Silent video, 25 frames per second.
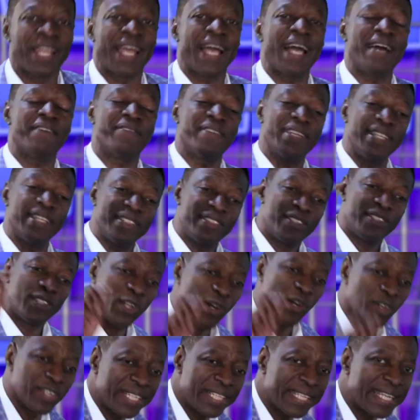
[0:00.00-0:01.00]
Having
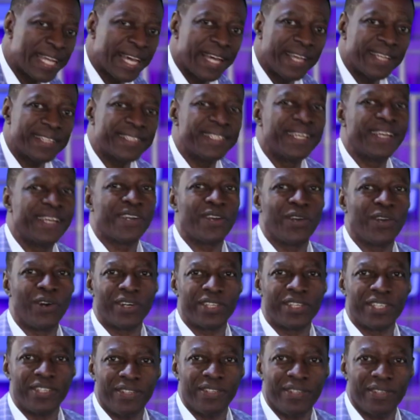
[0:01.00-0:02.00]
done that,
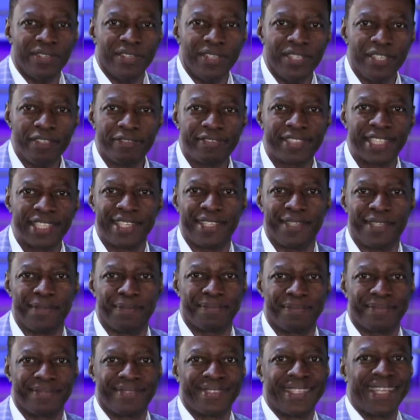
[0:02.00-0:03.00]
God lifted
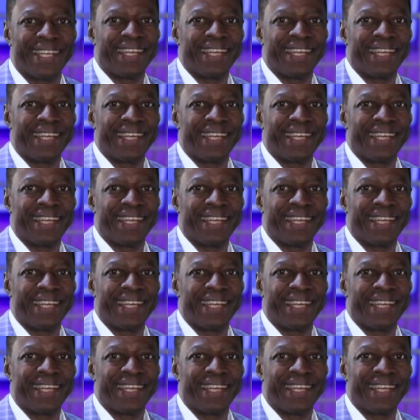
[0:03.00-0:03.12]
him,